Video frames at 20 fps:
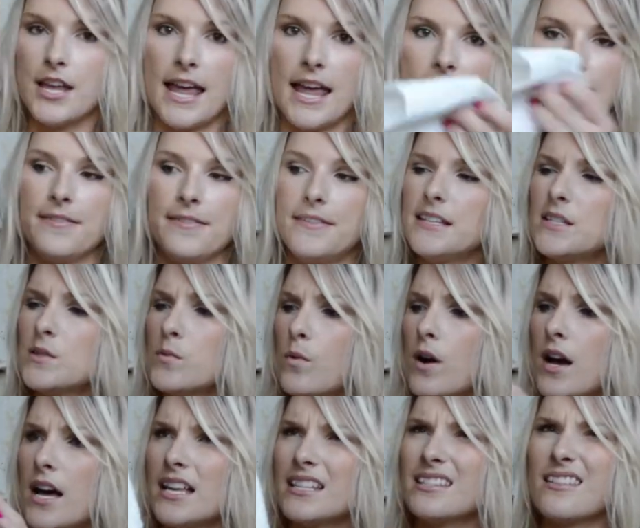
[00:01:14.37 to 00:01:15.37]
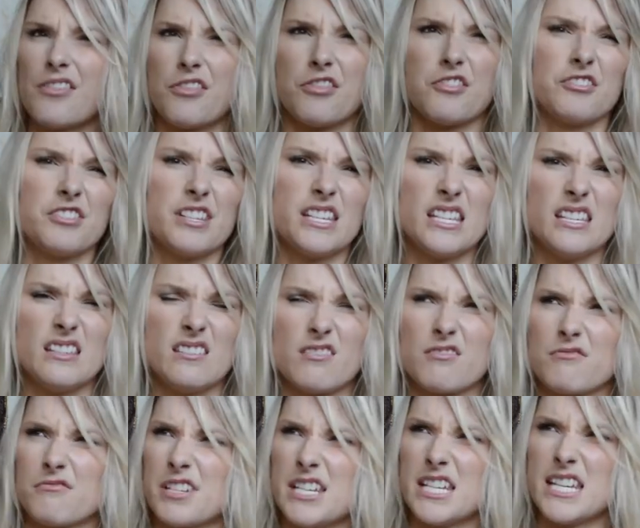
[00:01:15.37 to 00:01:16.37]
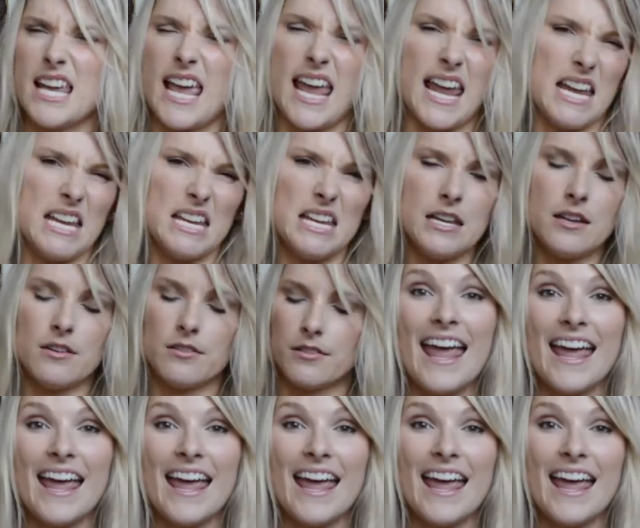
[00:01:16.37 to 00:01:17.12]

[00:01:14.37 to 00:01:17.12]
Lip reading: And this was $33.80.